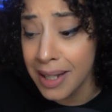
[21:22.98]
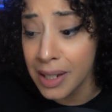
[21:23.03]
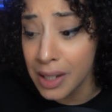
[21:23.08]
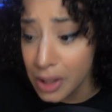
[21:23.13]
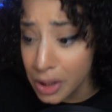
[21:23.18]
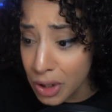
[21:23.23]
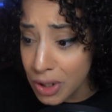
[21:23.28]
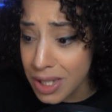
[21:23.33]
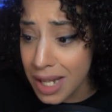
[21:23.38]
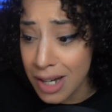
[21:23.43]
it
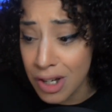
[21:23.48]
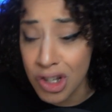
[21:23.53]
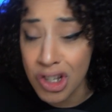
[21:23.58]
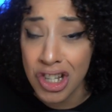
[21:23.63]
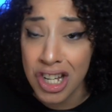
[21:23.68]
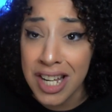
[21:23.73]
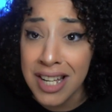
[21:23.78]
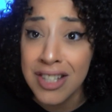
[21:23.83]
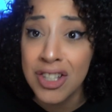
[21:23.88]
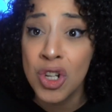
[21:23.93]
looks like
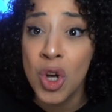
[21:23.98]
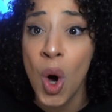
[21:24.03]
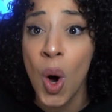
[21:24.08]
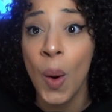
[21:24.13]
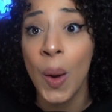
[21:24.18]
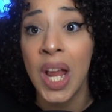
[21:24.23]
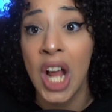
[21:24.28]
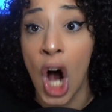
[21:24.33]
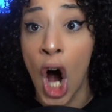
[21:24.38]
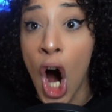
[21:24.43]
Shein's
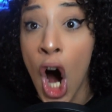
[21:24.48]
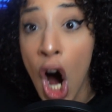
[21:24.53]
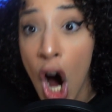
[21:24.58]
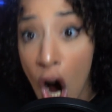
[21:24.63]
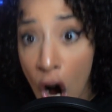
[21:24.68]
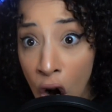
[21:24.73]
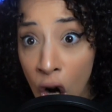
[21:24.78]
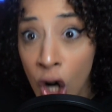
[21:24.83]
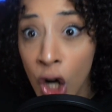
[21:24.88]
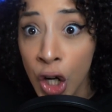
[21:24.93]
going
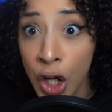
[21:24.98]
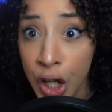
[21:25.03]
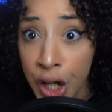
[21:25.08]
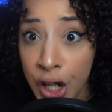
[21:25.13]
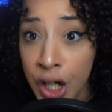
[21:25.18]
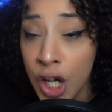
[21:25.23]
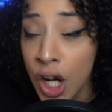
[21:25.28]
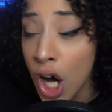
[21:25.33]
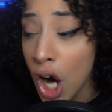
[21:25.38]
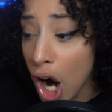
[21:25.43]
hard
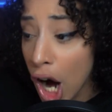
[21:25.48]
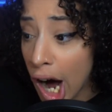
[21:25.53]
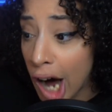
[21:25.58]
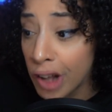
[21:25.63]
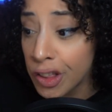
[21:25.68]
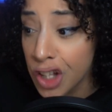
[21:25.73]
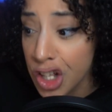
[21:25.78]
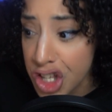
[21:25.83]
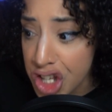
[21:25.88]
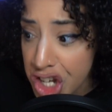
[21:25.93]

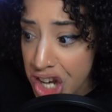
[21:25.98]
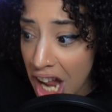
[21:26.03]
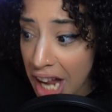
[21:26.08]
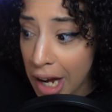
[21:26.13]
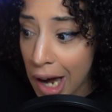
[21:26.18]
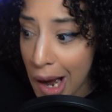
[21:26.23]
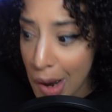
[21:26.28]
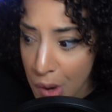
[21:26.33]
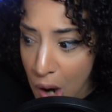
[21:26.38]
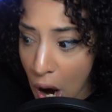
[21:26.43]
on the checkout